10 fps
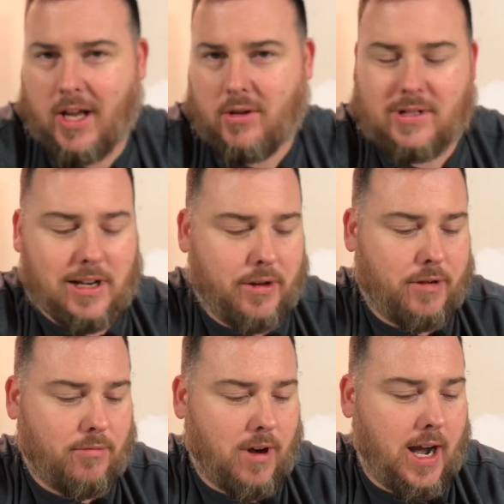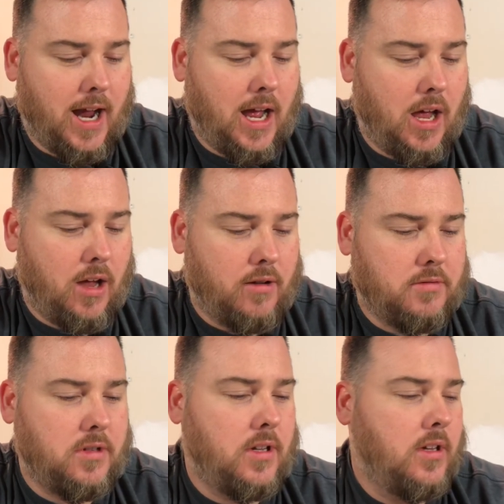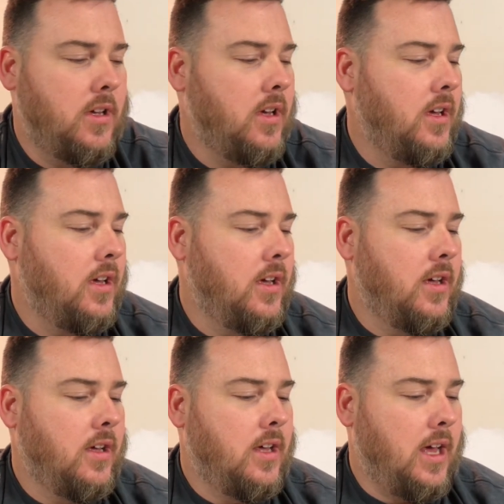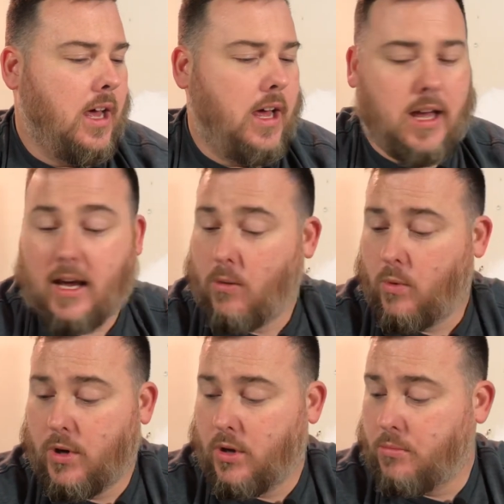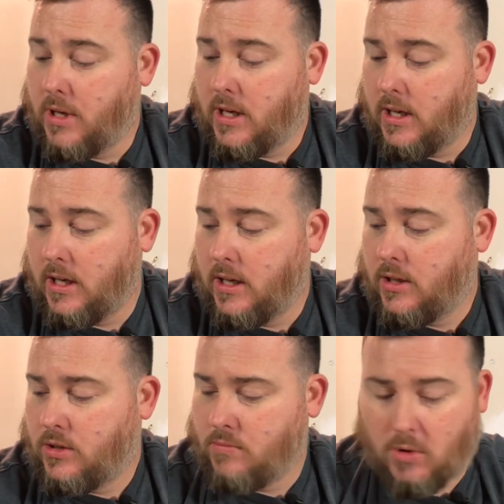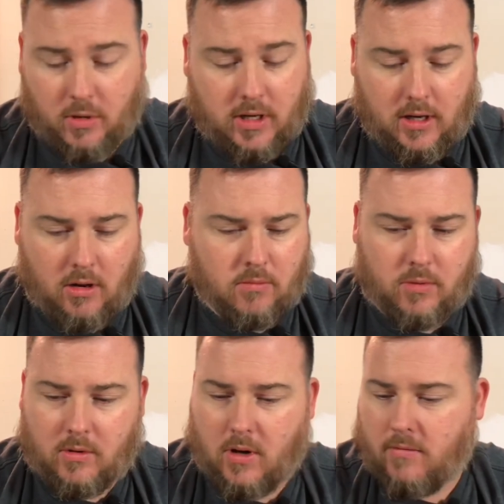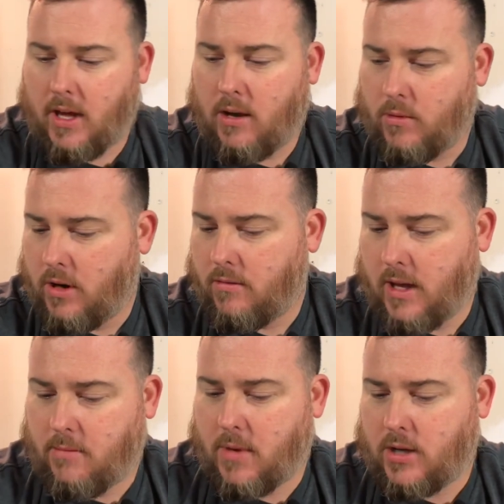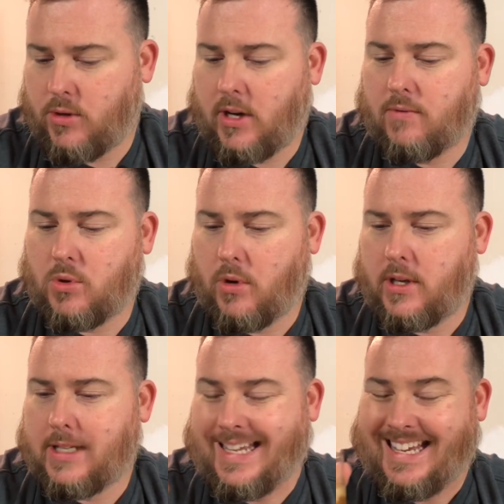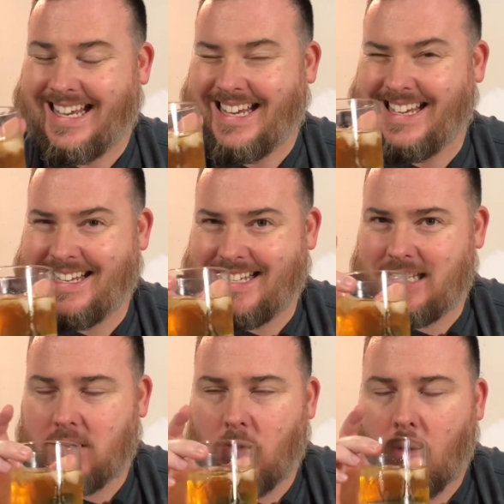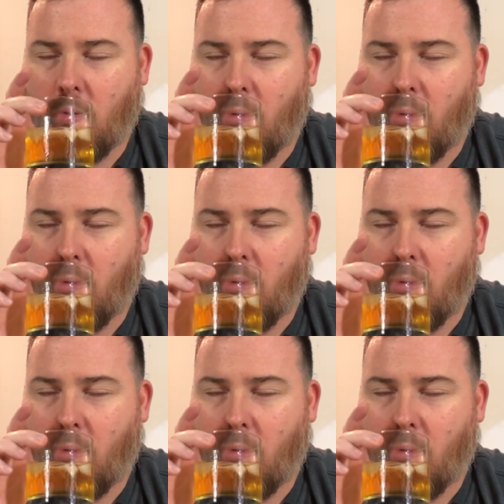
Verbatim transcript: do not use a loaded round. I will be smoking. Oh, we know that. We know that. My drink of choice is